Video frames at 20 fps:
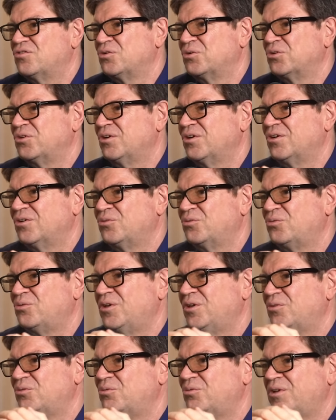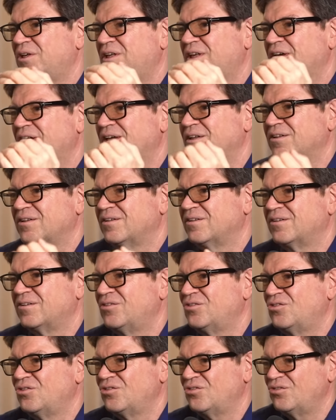So the we we can't
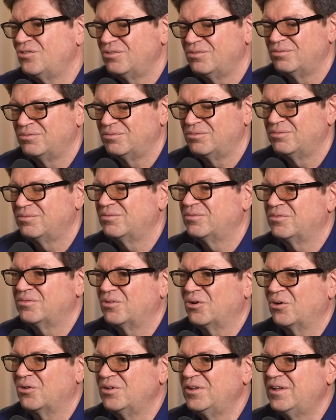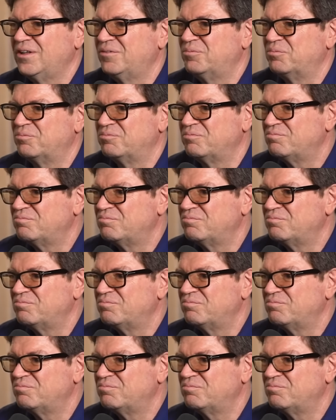just only